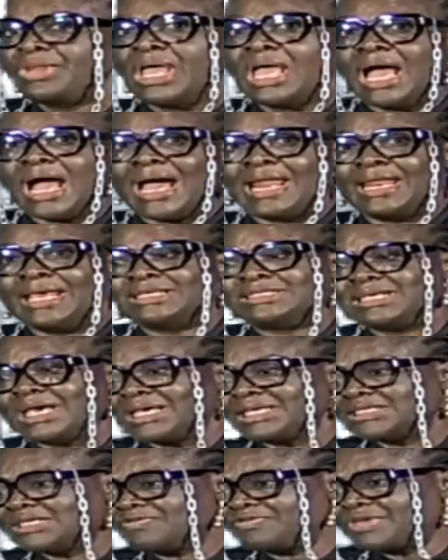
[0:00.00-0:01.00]
An
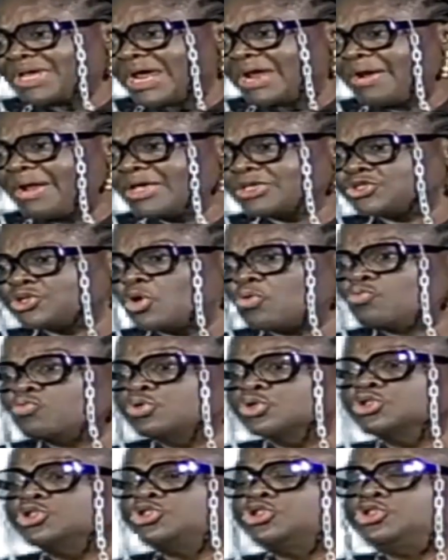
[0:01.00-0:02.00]
executive director
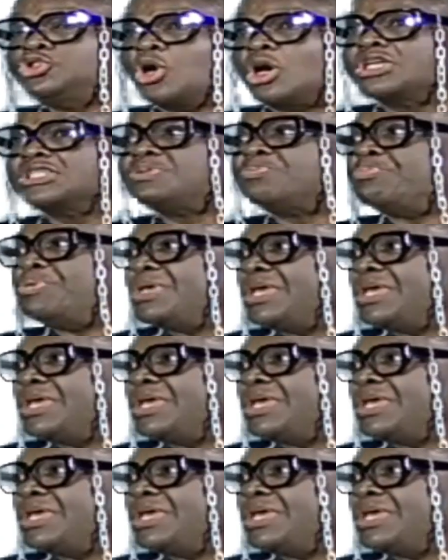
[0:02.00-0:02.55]
would not be